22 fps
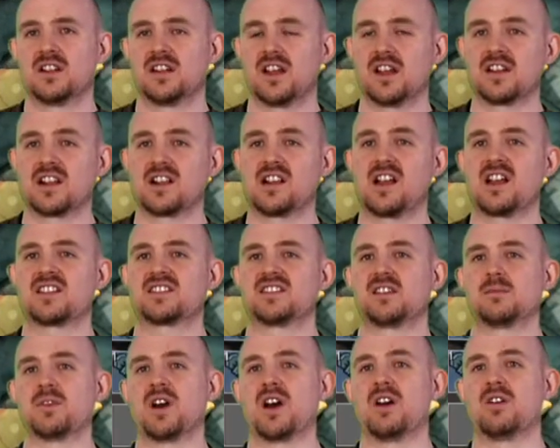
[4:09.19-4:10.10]
Now, the
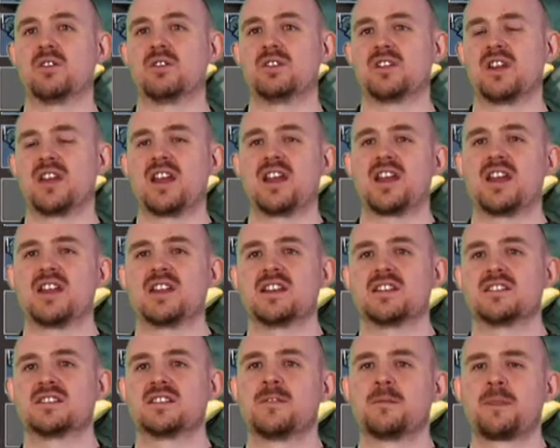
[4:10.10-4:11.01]
Classic mode
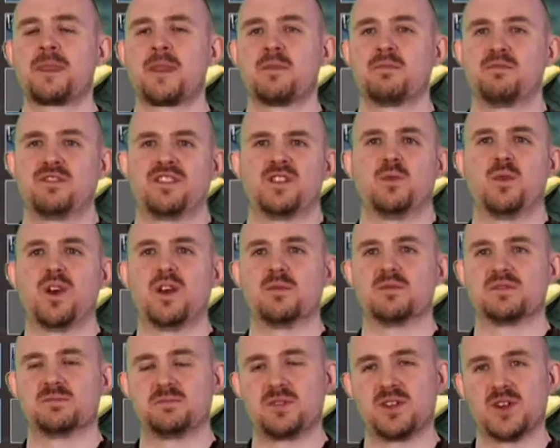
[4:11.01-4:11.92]
is for the
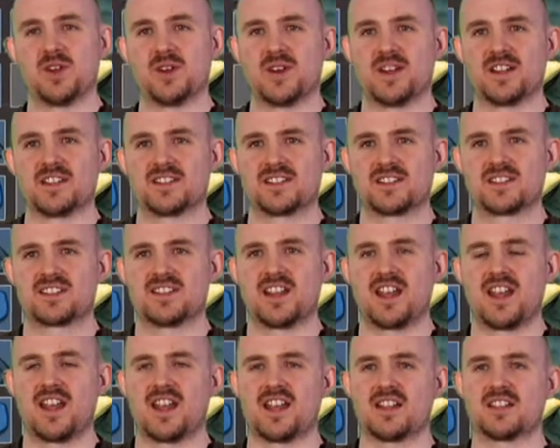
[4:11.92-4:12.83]
Worms
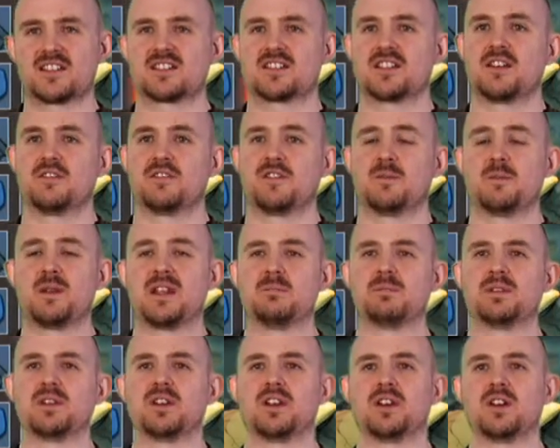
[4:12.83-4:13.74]
purists. It's for
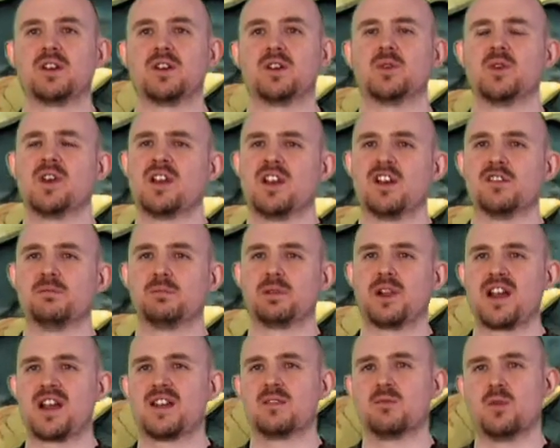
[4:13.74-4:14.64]
people who have
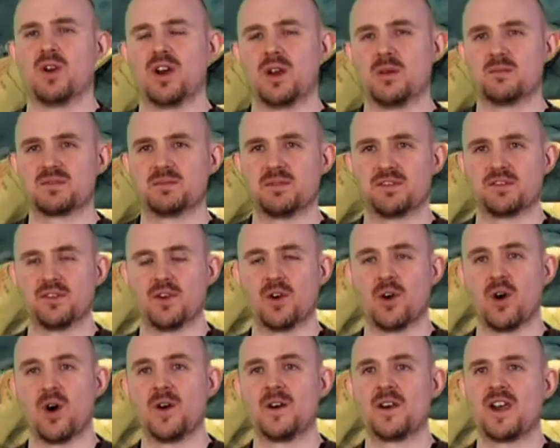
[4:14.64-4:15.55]
played Worms
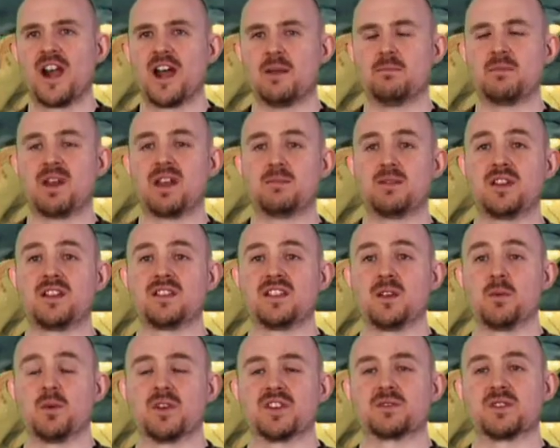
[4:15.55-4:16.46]
before and maybe
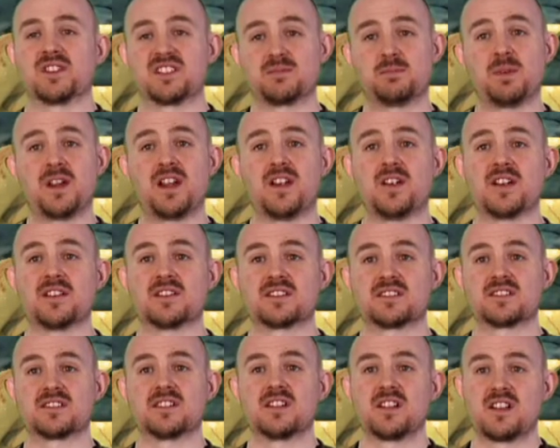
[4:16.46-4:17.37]
they want to
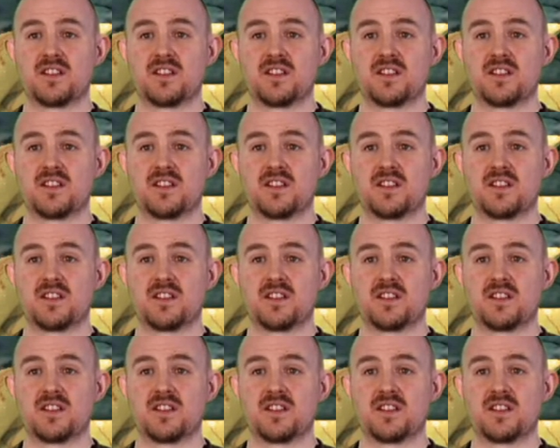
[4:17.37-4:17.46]
experience